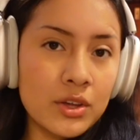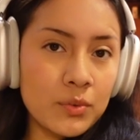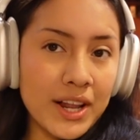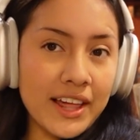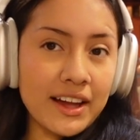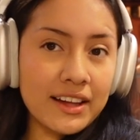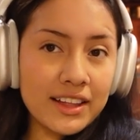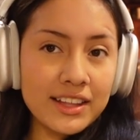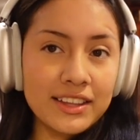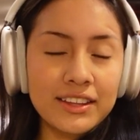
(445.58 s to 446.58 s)
Voila.
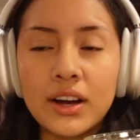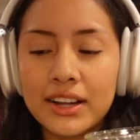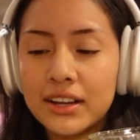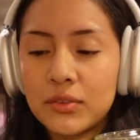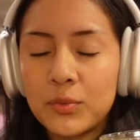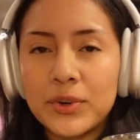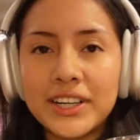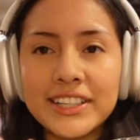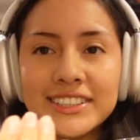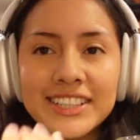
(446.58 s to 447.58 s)
I
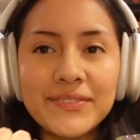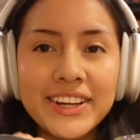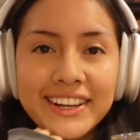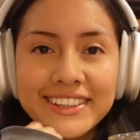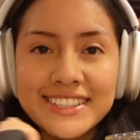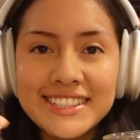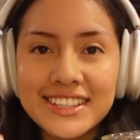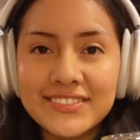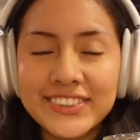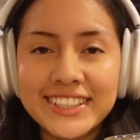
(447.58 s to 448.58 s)
wanted to get my nails
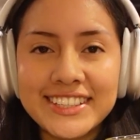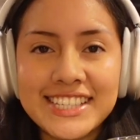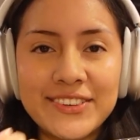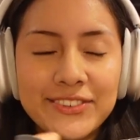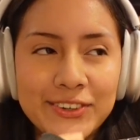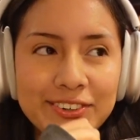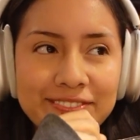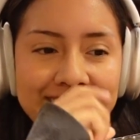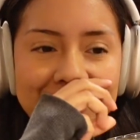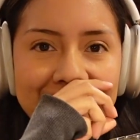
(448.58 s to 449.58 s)
done because I broke
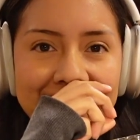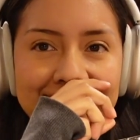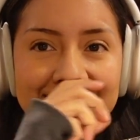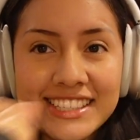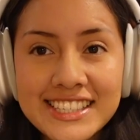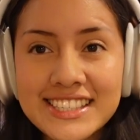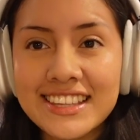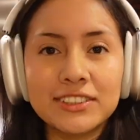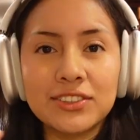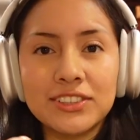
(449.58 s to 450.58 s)
my nails.
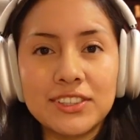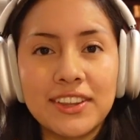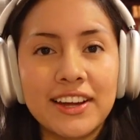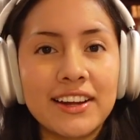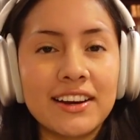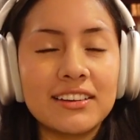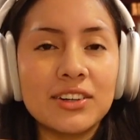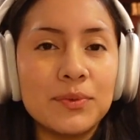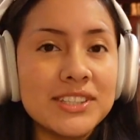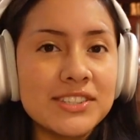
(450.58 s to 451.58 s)
I told you that
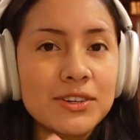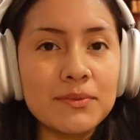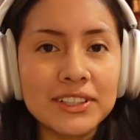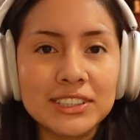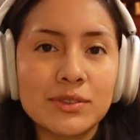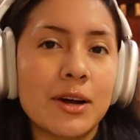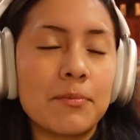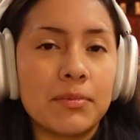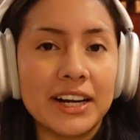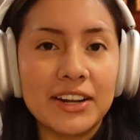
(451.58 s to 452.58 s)
I went 2 months
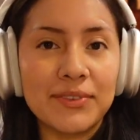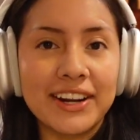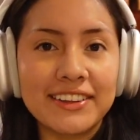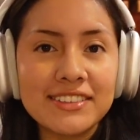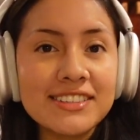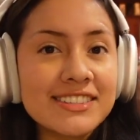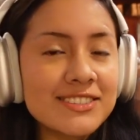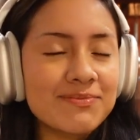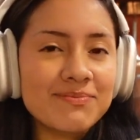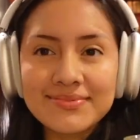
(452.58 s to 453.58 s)
without breaking my nails.
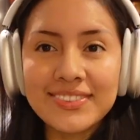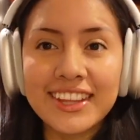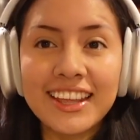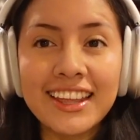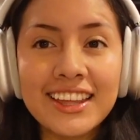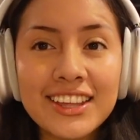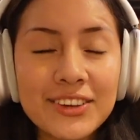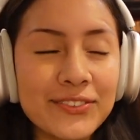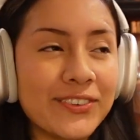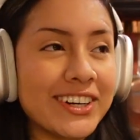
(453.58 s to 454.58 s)

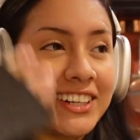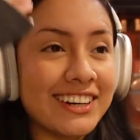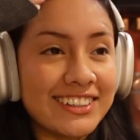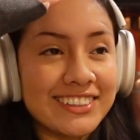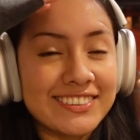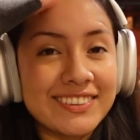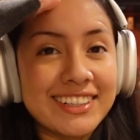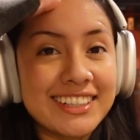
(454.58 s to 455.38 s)
What do you know?